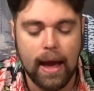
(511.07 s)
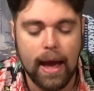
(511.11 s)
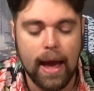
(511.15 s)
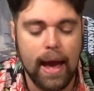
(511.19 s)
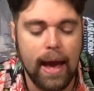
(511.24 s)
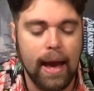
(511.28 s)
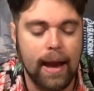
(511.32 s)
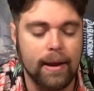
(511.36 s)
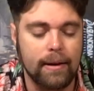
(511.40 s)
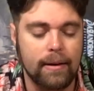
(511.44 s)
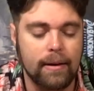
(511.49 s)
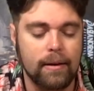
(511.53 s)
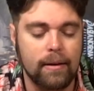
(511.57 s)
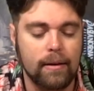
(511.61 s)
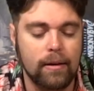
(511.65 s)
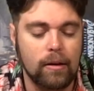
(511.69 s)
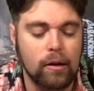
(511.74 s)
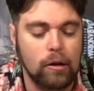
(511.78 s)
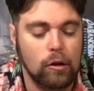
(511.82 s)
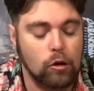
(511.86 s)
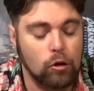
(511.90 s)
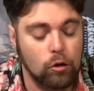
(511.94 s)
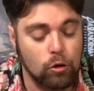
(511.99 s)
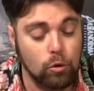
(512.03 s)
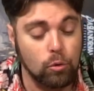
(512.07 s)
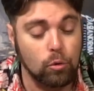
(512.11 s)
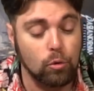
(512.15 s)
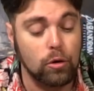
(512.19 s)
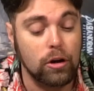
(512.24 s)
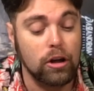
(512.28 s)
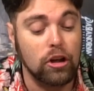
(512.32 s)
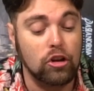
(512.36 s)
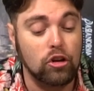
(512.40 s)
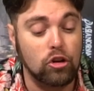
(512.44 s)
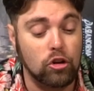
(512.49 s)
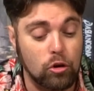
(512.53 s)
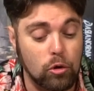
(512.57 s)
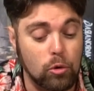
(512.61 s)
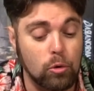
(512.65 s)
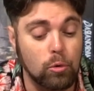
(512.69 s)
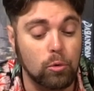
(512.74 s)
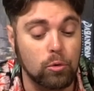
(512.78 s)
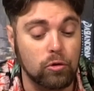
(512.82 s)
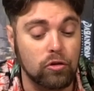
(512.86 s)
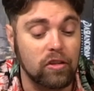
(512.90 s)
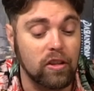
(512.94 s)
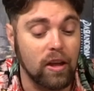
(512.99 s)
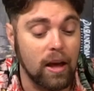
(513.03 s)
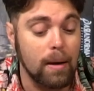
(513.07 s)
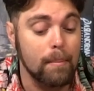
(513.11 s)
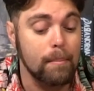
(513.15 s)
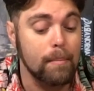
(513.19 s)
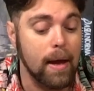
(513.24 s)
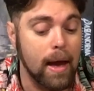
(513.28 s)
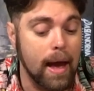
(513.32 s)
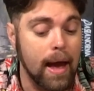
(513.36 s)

And you can use them